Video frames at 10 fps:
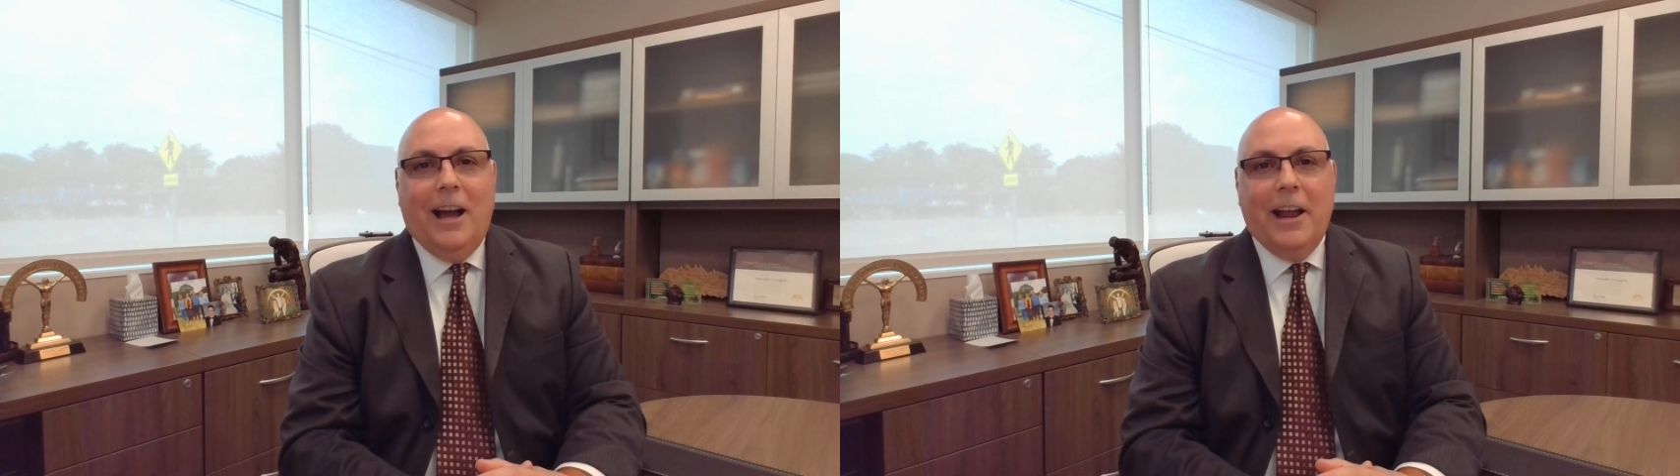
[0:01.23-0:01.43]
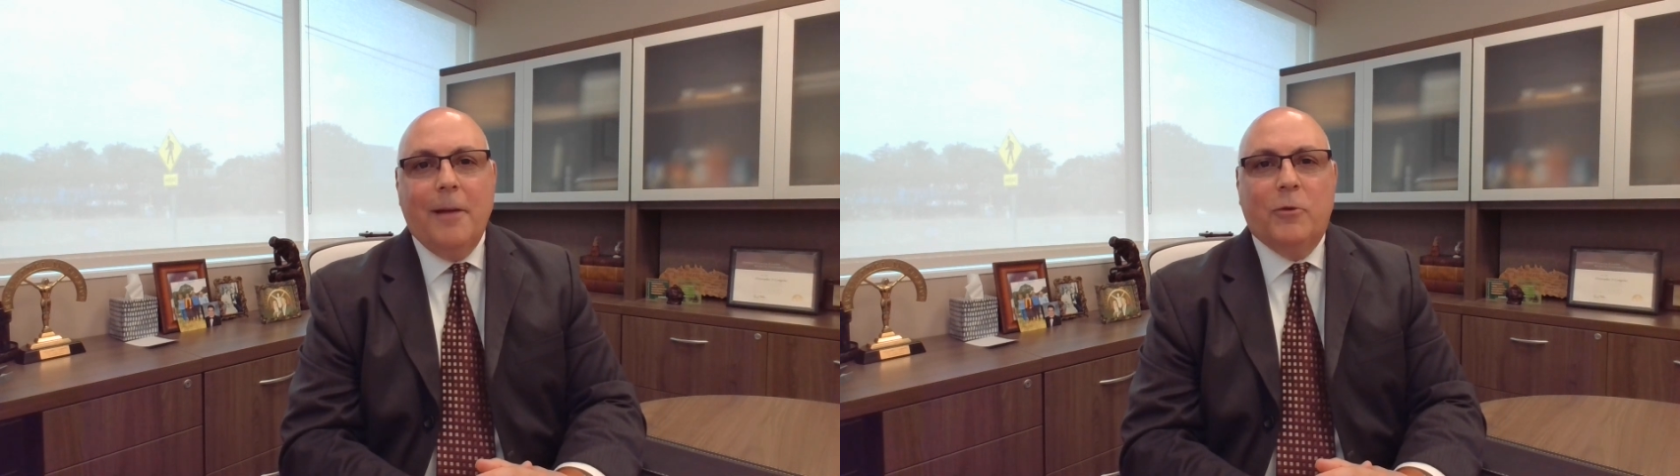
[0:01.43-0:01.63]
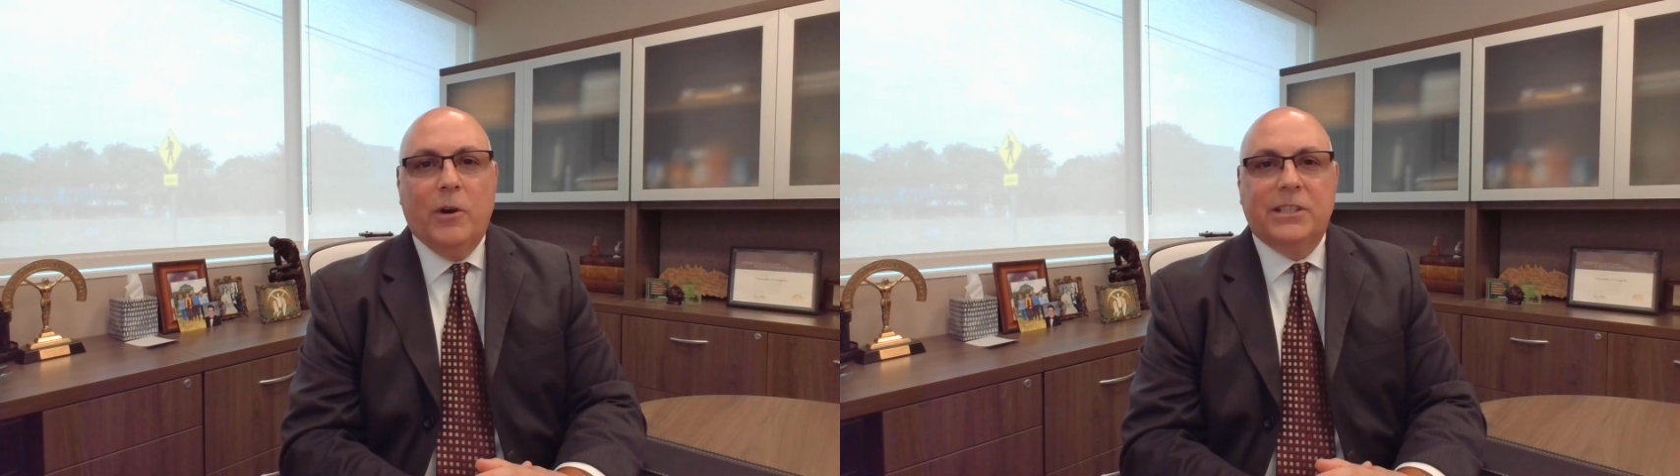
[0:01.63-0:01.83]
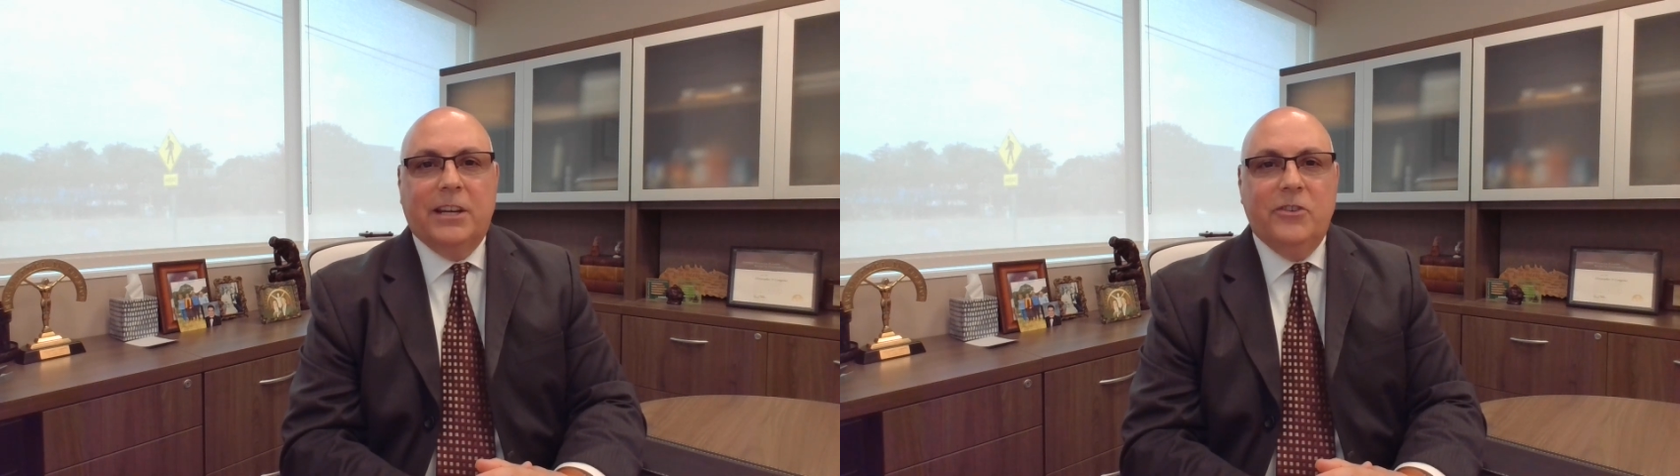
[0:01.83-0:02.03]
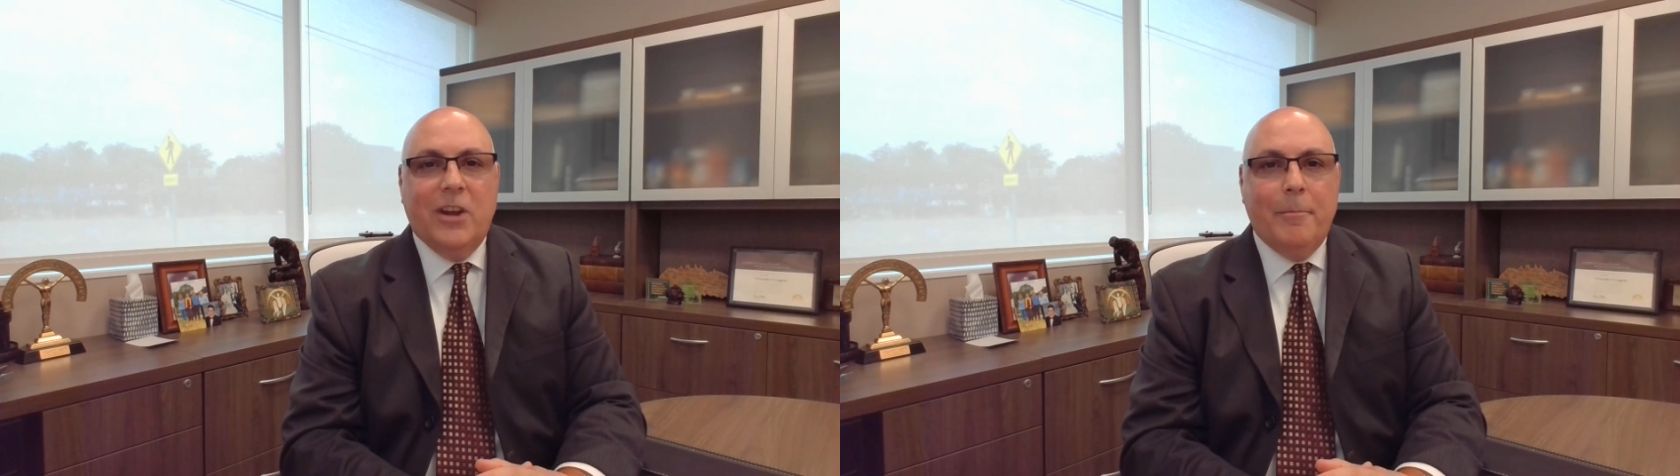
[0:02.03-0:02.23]
Hi, I'm Chris
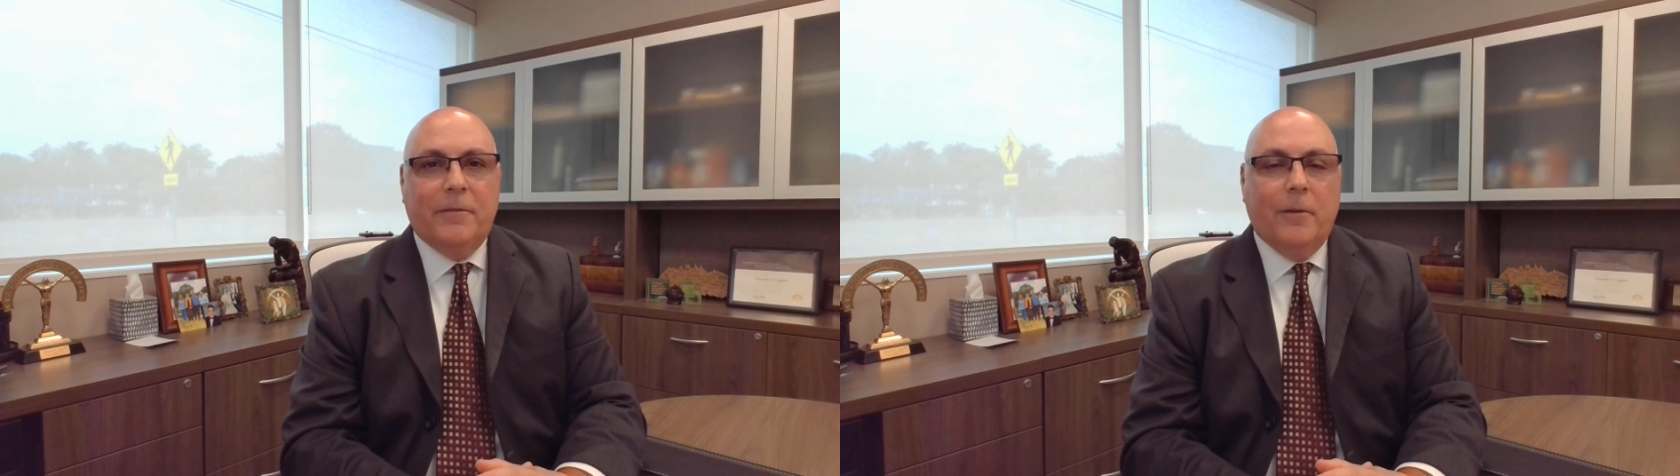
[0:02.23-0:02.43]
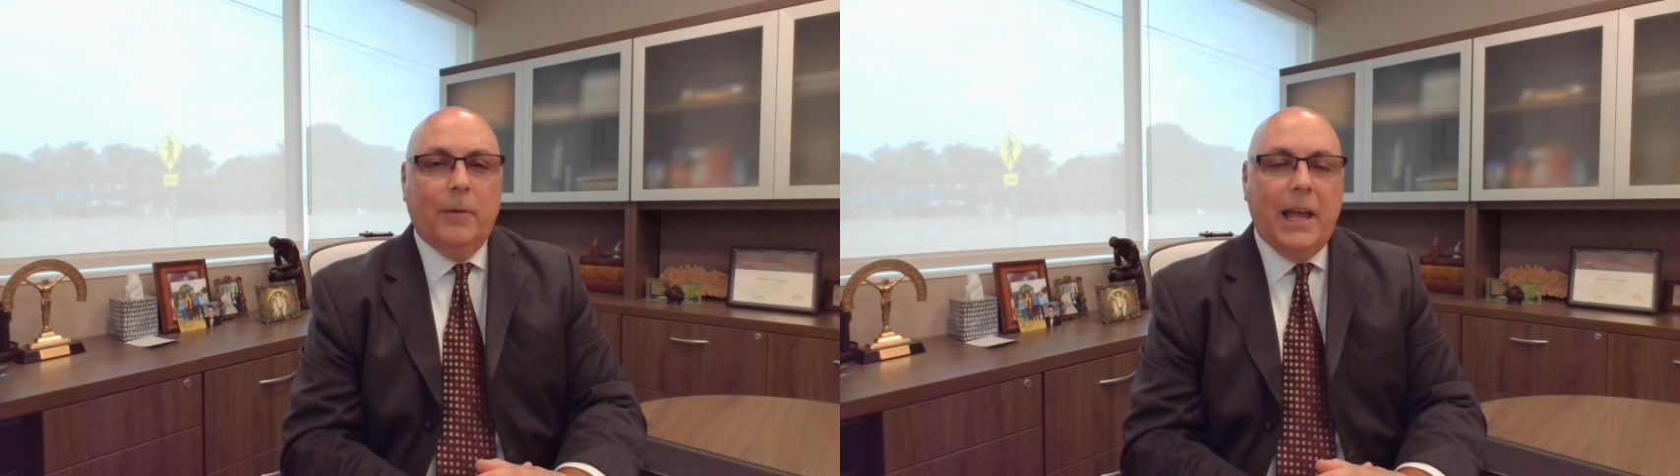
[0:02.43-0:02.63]
Kingema from